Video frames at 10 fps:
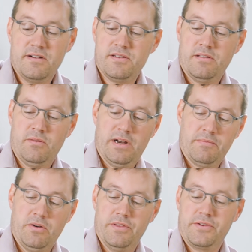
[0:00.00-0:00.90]
so that when
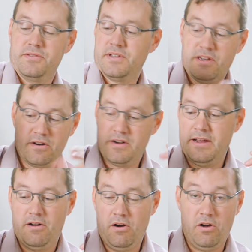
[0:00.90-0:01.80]
I'm going through
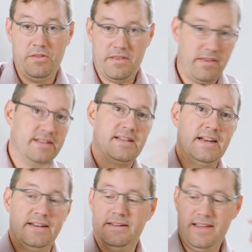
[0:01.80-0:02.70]
security, all the things that I
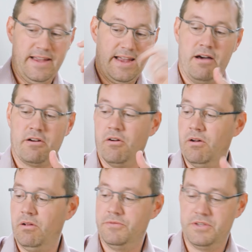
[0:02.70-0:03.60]
need to take out are
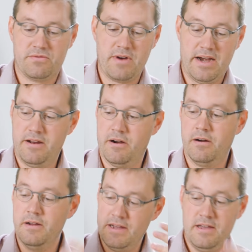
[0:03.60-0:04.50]
all just right
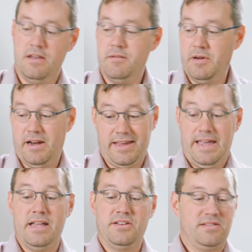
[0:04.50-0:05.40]
here. But
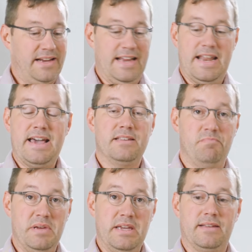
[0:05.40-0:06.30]
again, just like a nice
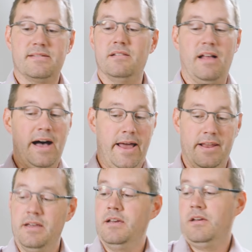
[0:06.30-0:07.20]
big
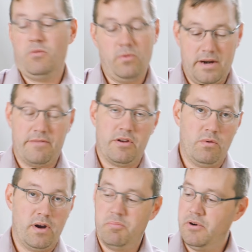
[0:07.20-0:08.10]
slot, whatever you
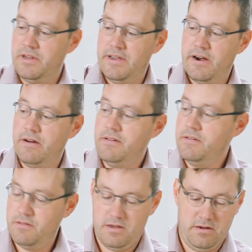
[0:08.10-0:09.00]
want to put in there.
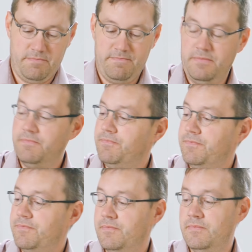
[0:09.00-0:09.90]

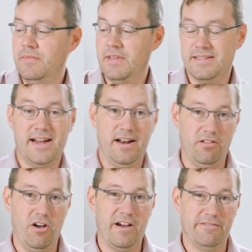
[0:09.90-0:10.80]
That's kind of
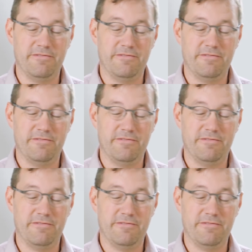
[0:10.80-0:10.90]
long and